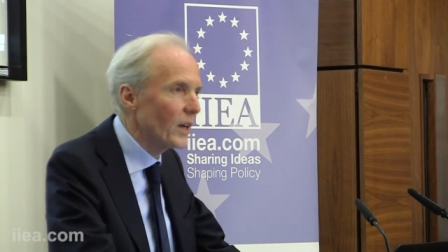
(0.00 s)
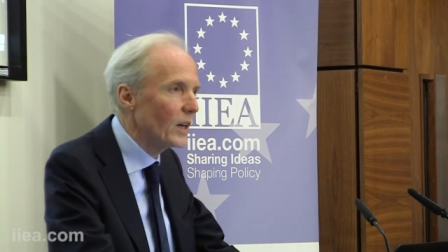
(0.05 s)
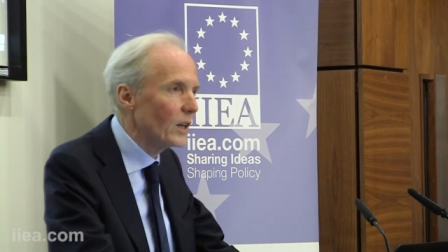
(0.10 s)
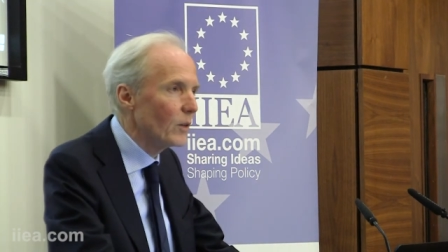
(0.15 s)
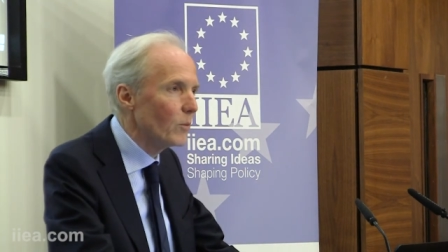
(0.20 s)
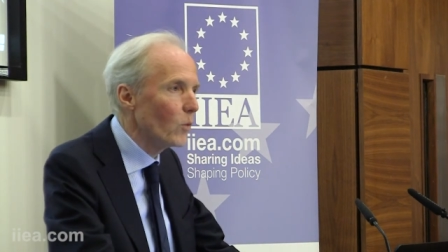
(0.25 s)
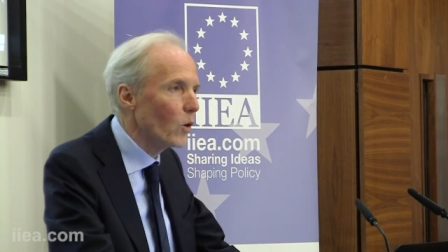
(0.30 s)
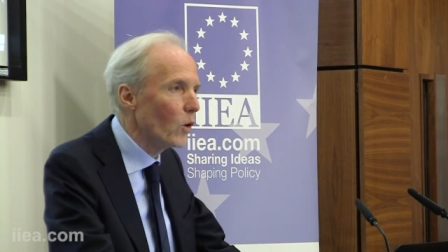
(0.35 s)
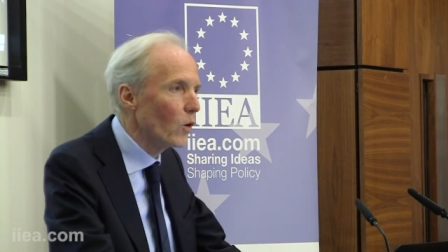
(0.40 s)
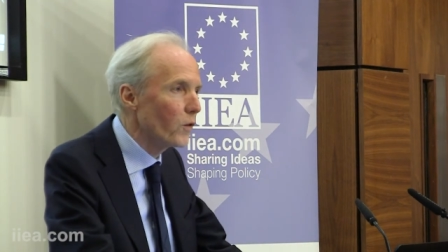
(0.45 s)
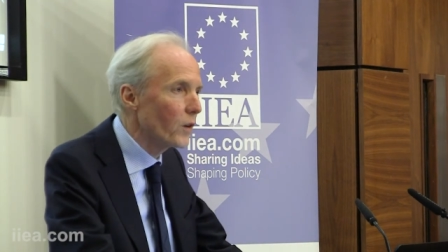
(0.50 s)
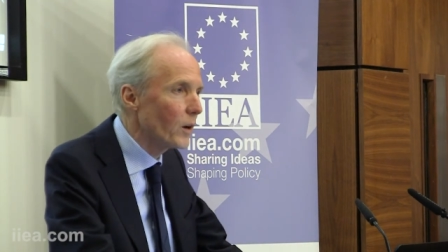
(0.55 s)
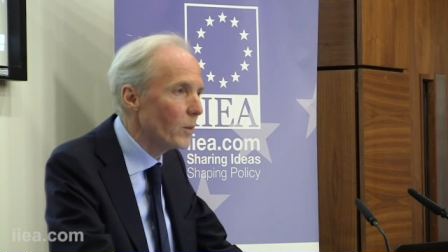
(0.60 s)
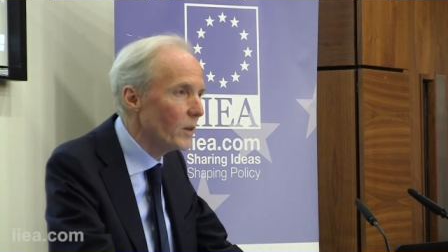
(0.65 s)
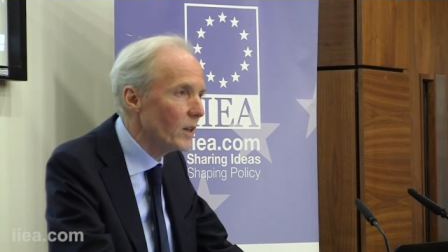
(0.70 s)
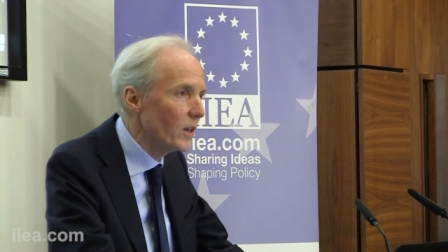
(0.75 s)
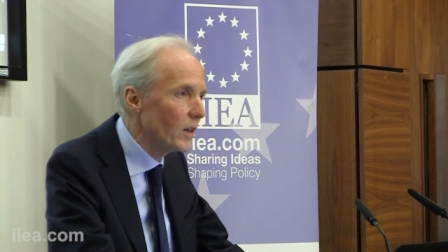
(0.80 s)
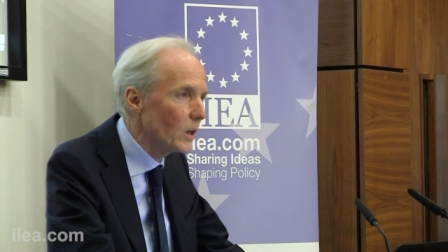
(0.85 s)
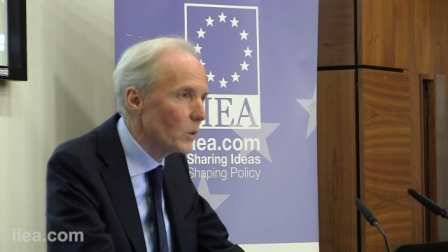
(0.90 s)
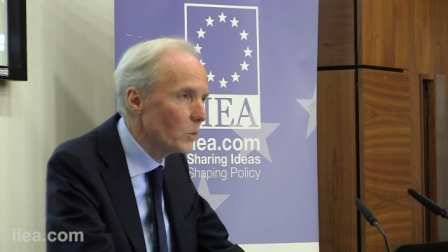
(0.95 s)
and more
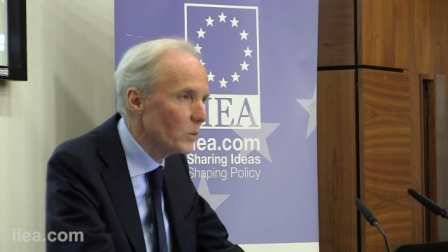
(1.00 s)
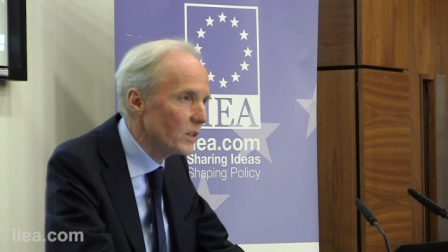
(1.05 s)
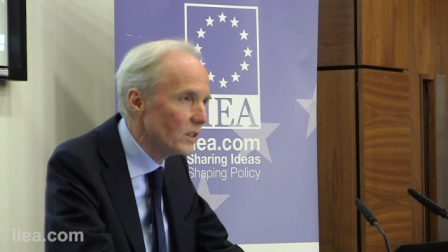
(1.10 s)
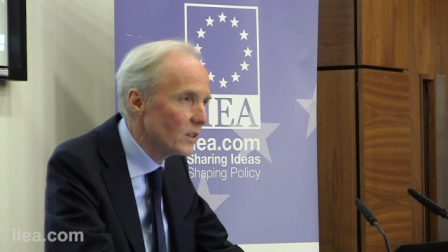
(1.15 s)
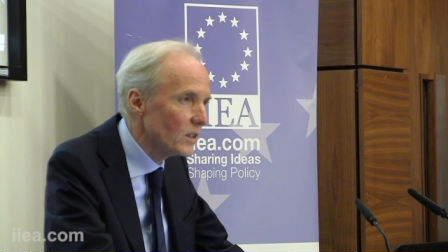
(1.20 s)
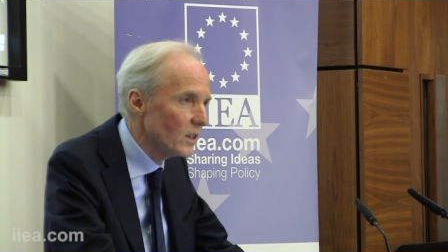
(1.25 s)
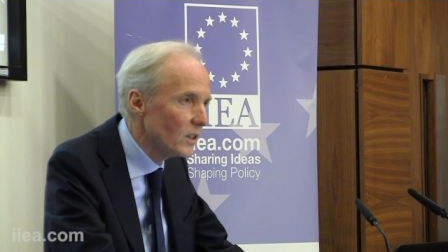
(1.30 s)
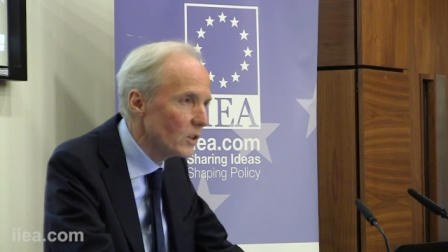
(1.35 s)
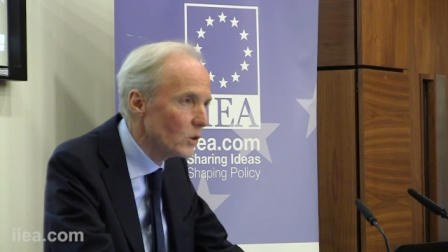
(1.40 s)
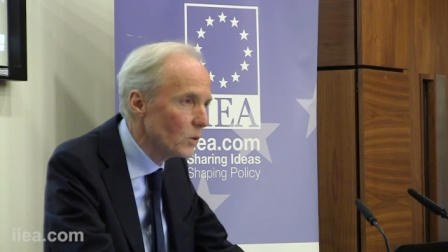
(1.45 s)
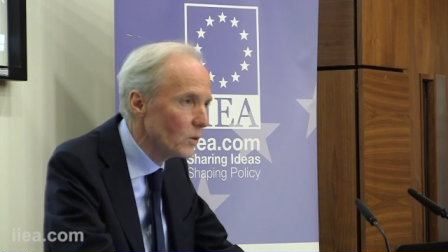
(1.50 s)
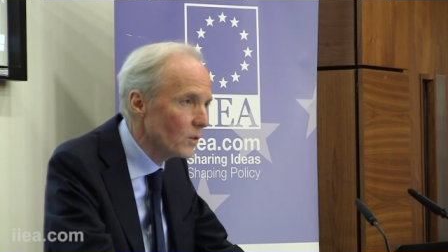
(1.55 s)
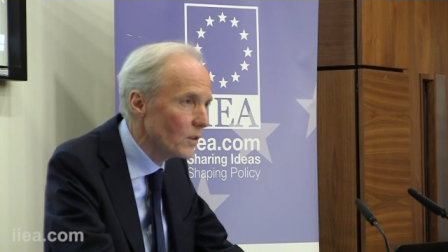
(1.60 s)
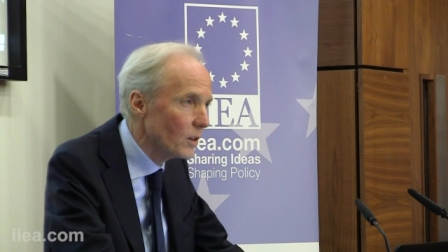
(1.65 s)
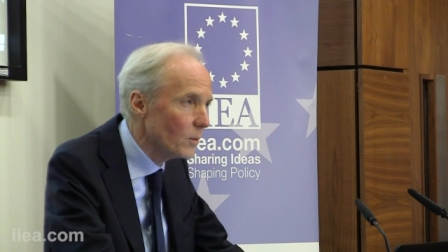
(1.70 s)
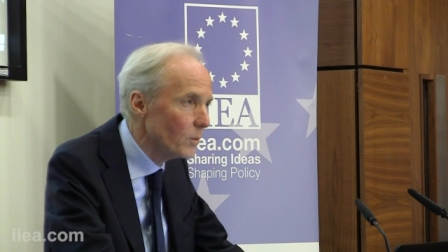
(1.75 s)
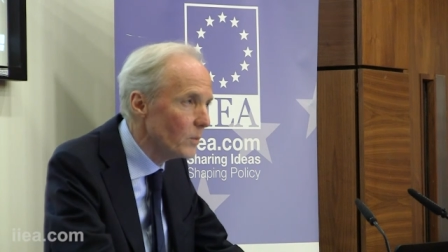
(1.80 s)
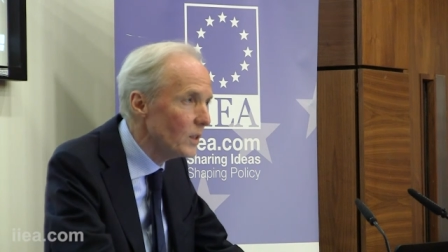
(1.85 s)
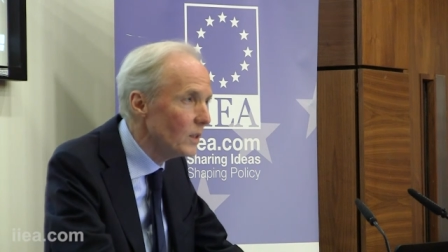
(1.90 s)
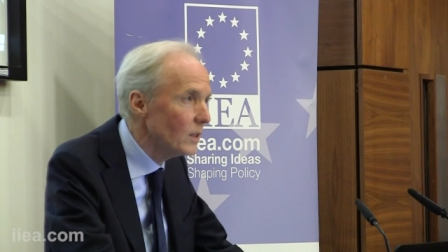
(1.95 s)
familiar with the issue
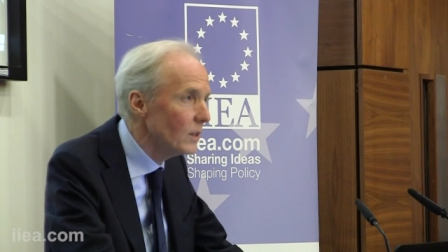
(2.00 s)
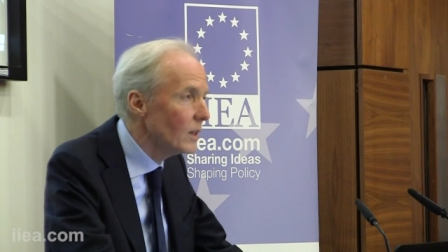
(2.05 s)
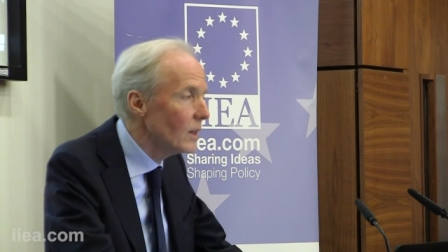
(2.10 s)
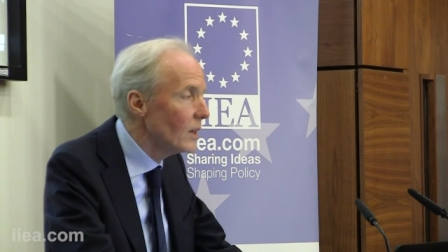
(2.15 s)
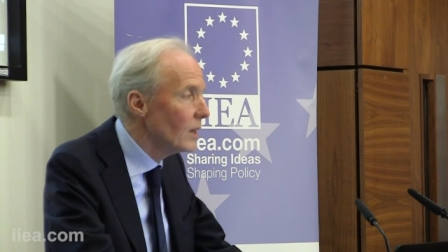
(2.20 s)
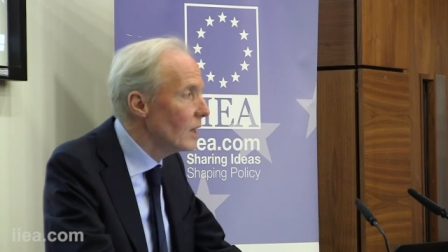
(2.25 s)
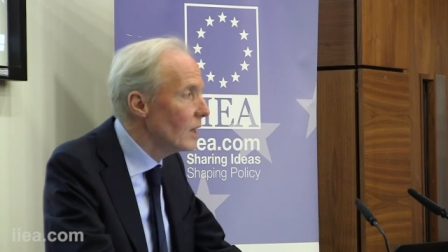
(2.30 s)
than me,